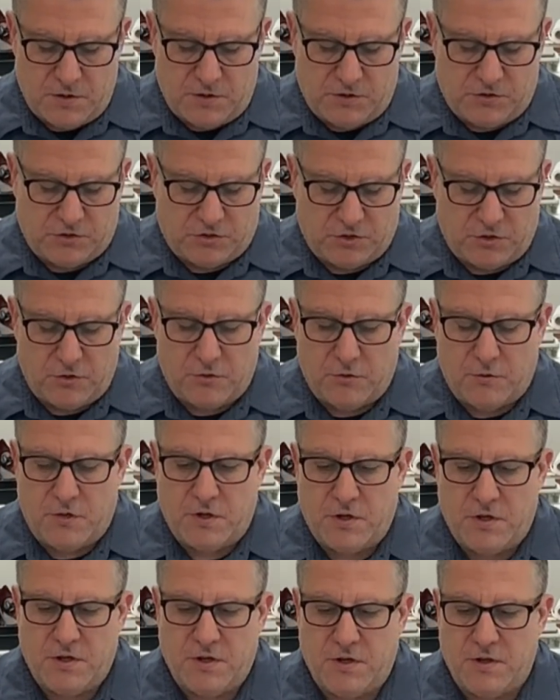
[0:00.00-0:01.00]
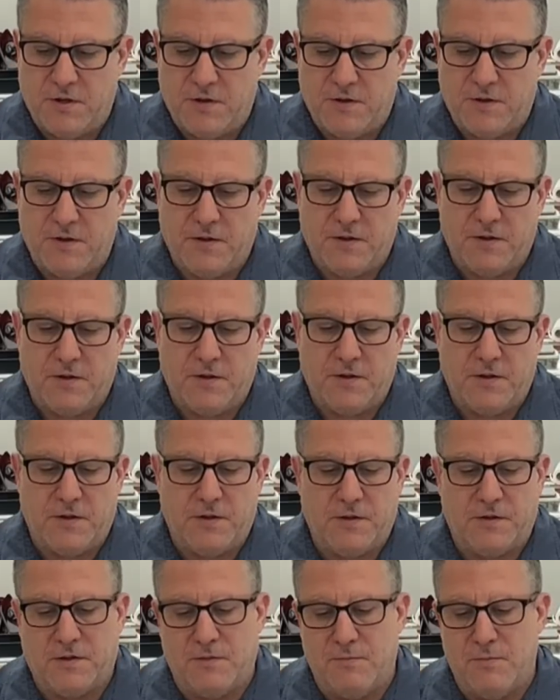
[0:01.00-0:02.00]
So,
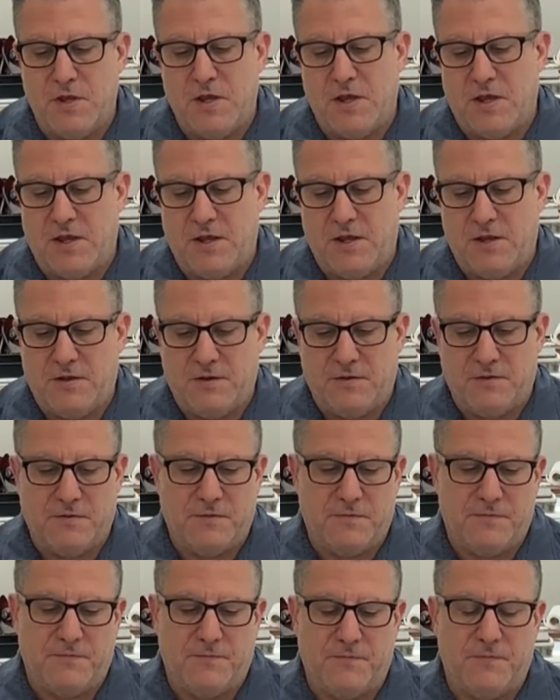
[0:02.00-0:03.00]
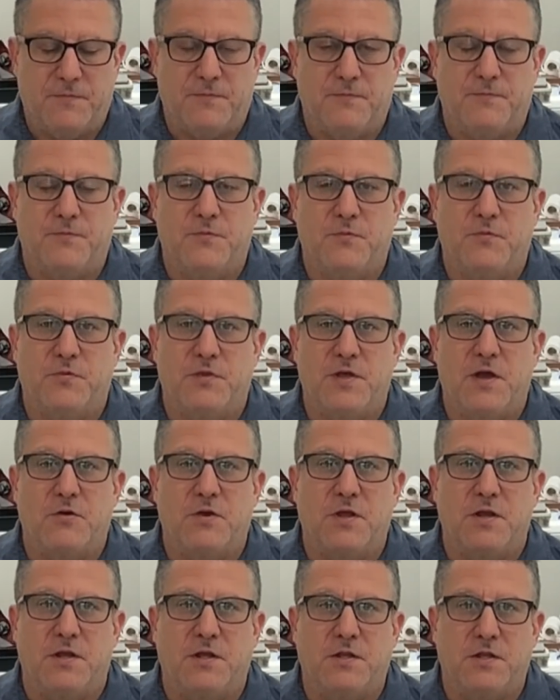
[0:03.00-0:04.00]
to me, without
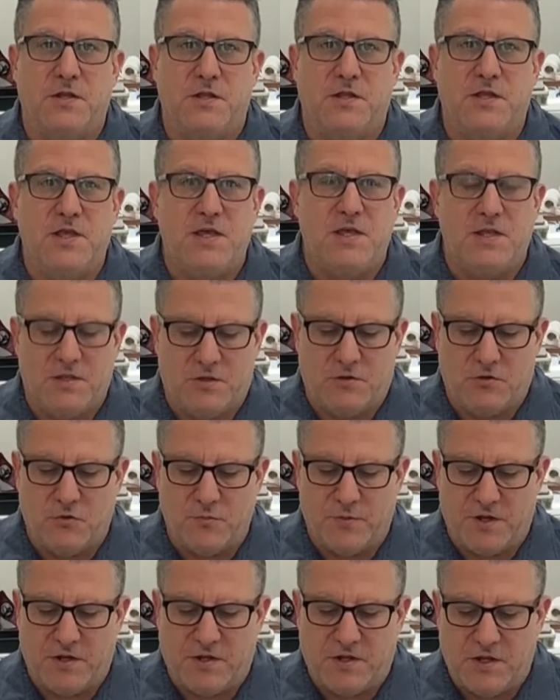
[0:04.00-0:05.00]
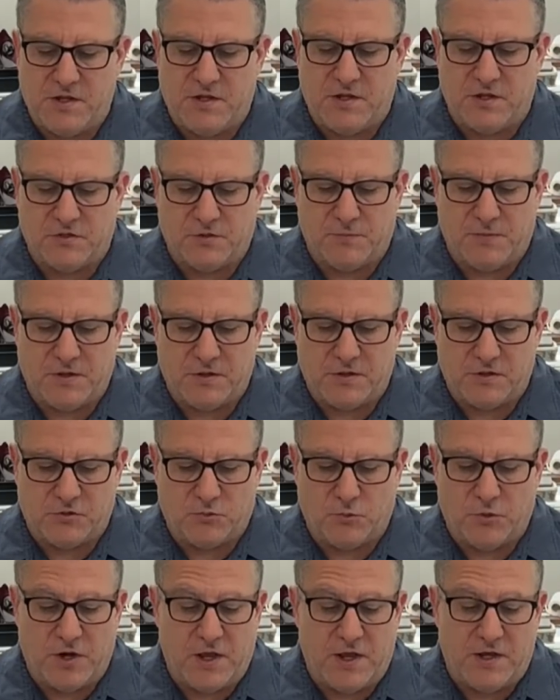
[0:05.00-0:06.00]
getting into too many details about this,
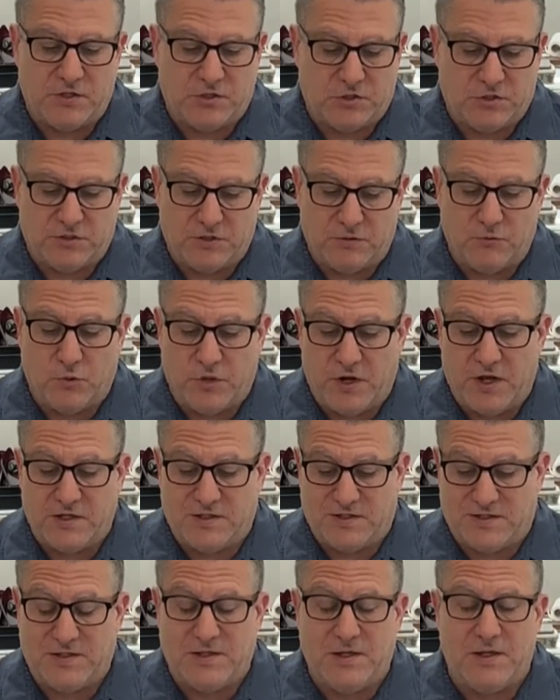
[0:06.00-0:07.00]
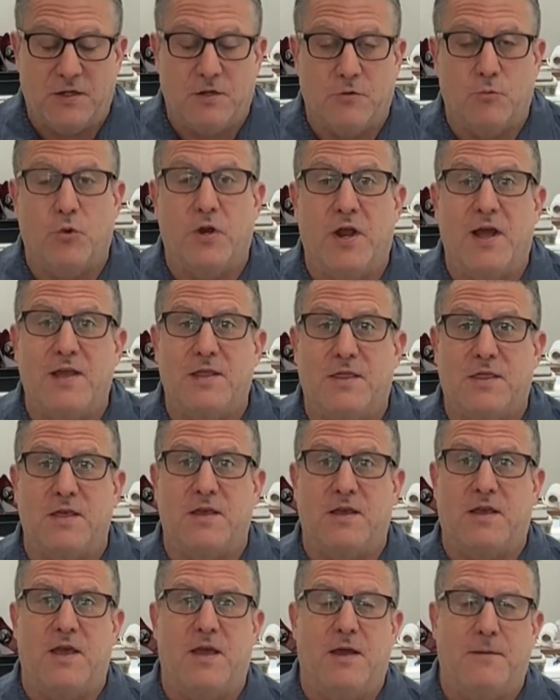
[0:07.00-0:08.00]
what I seen and what I
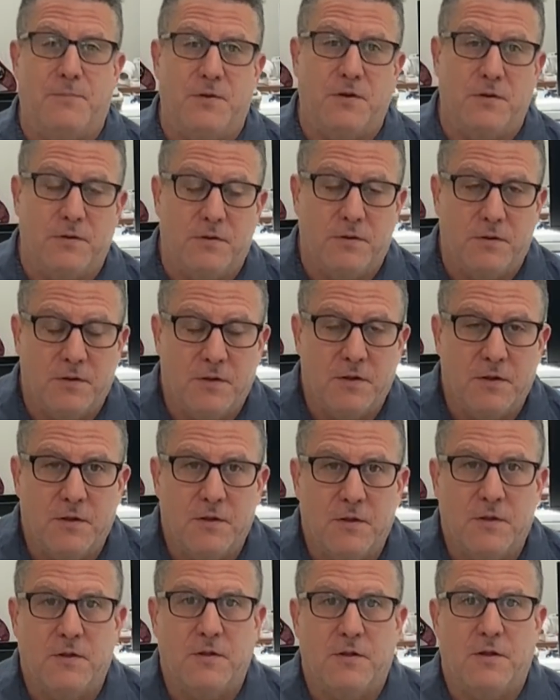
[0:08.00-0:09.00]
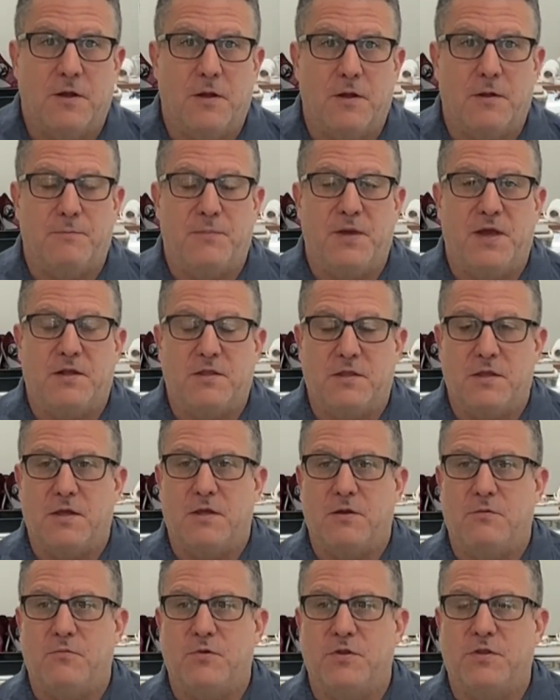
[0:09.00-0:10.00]
think happened back
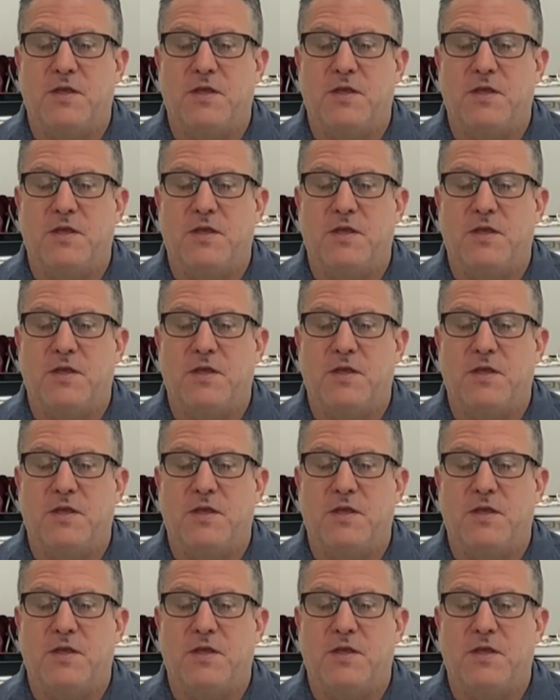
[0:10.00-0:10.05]
then with